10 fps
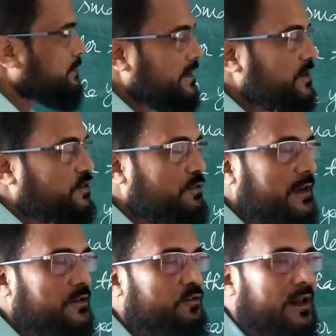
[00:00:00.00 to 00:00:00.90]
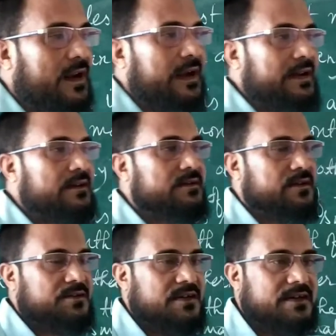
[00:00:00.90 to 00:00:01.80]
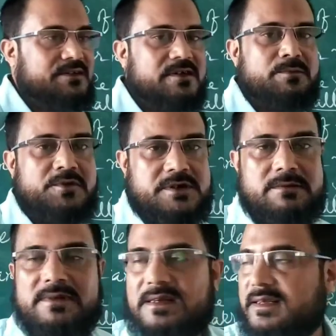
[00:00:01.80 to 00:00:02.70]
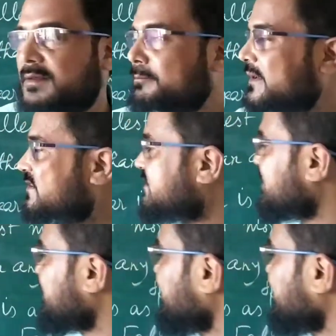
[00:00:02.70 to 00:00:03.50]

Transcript: Many students, while writing the sentence in positive degree, they miss this